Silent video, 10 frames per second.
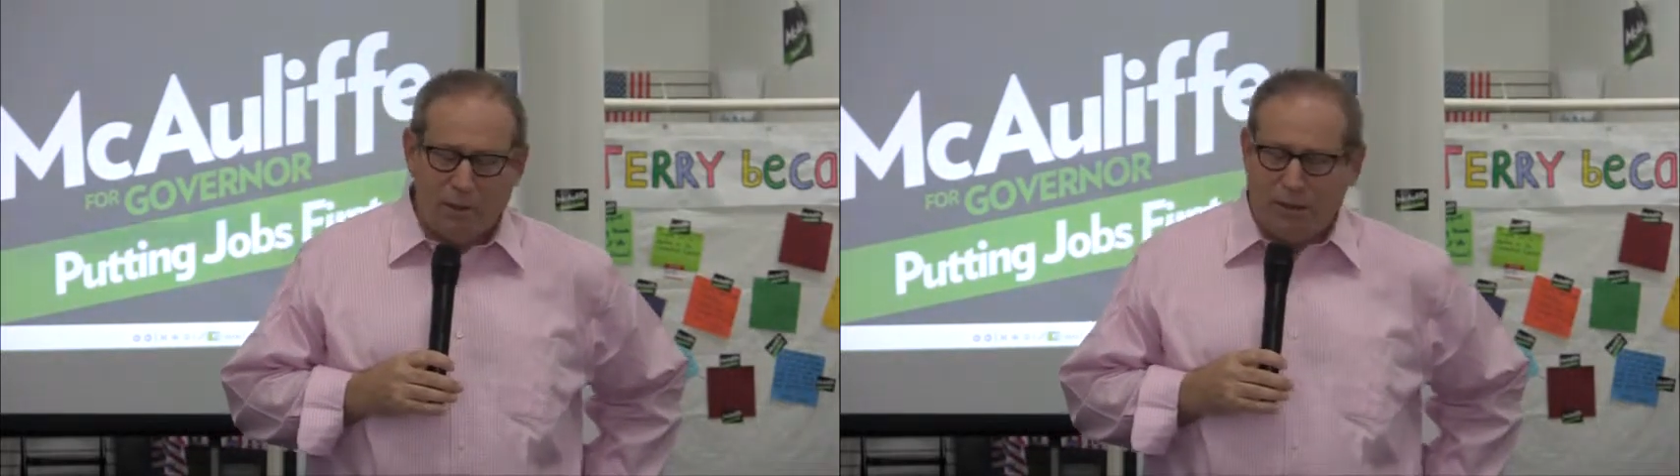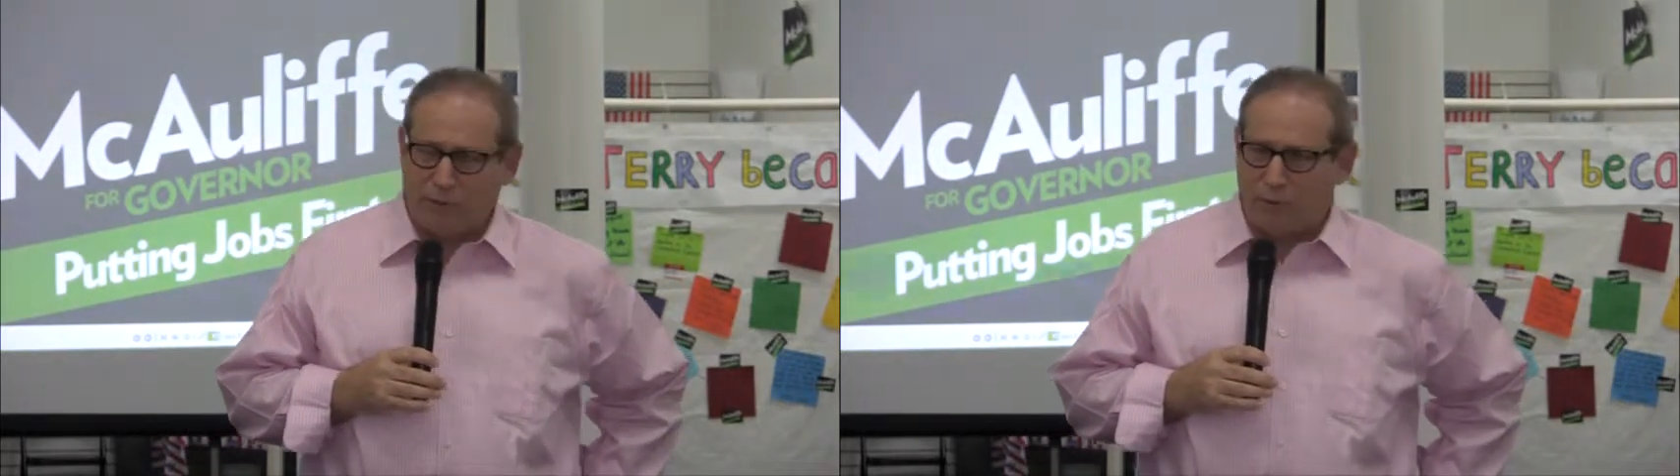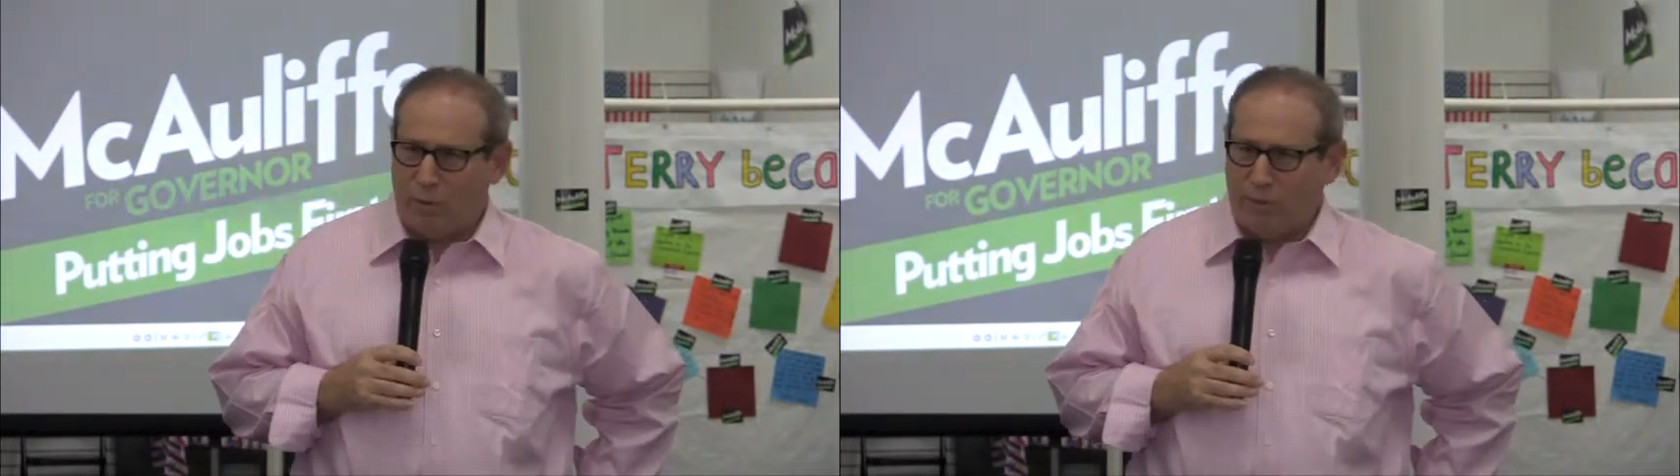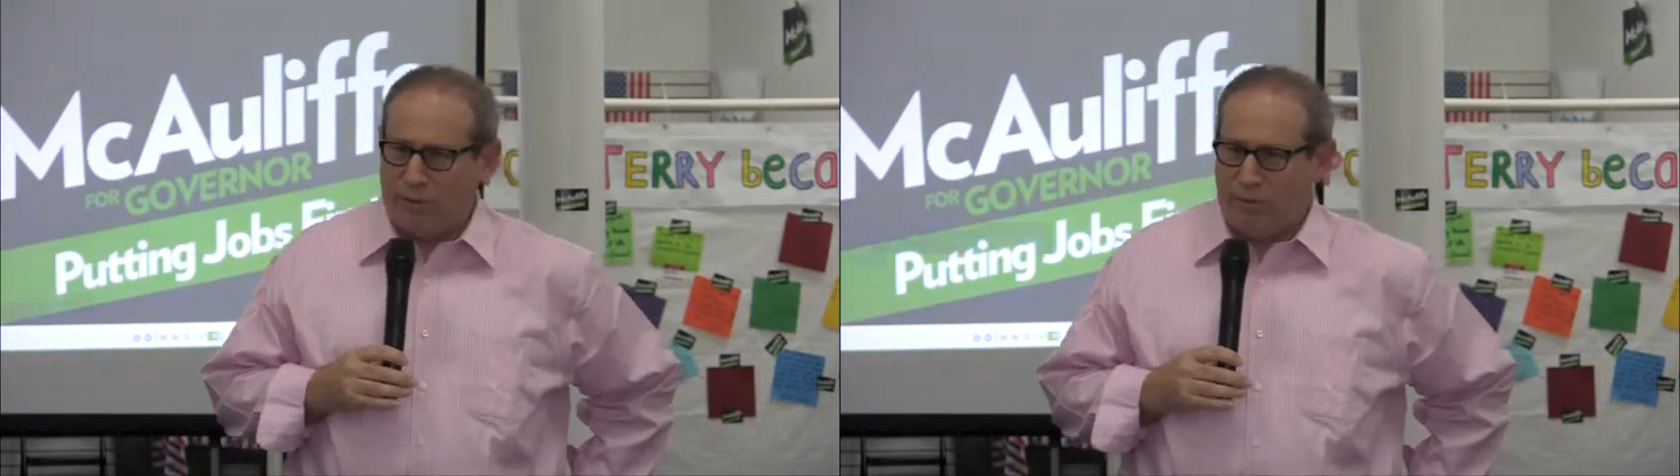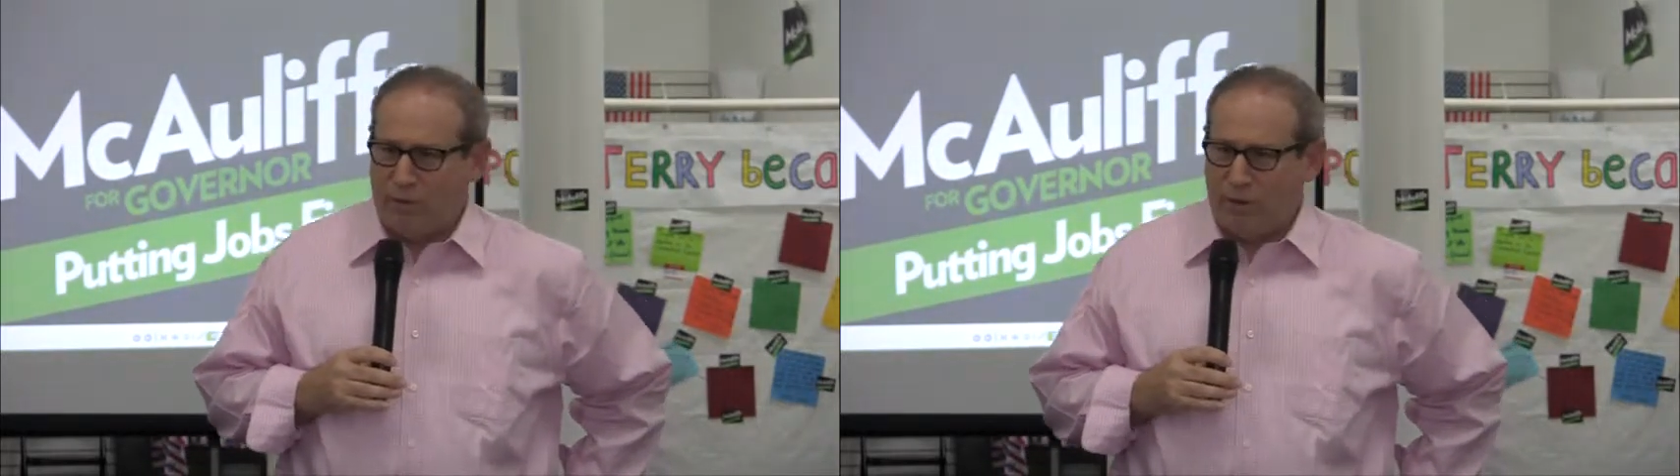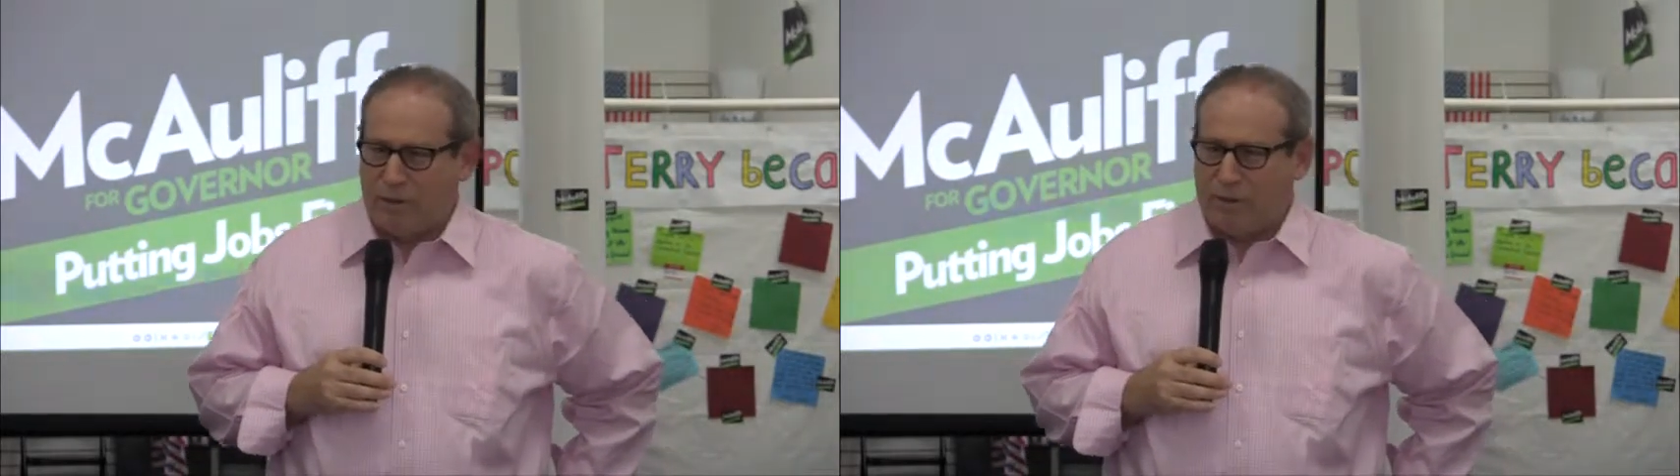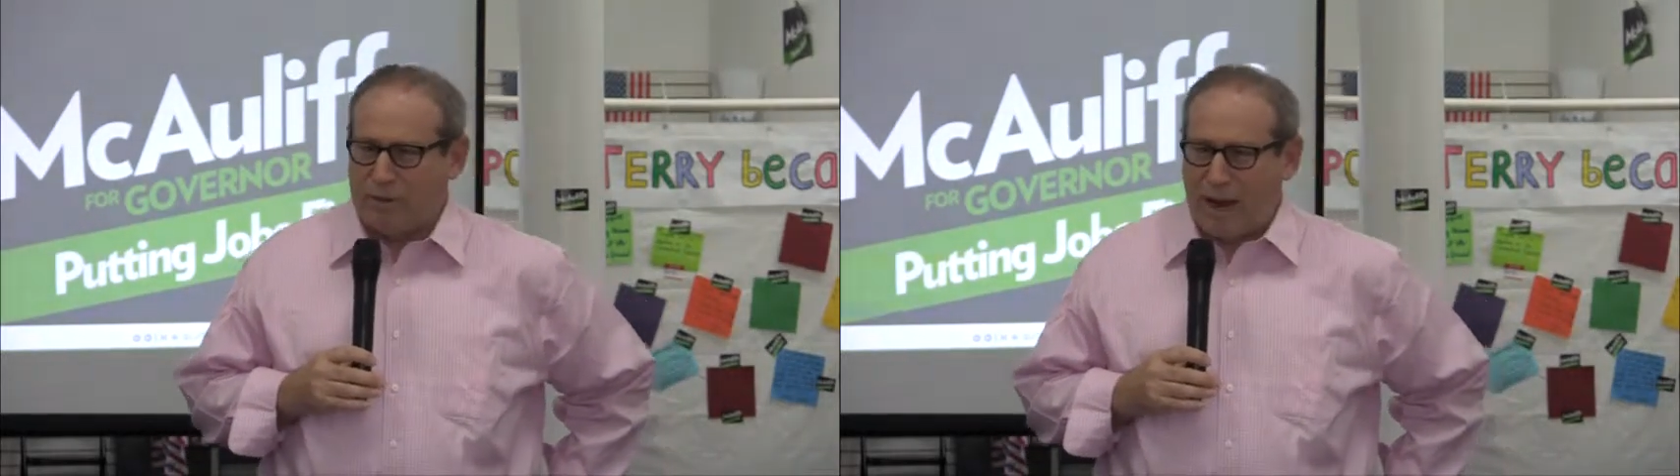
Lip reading: after 27 years. He's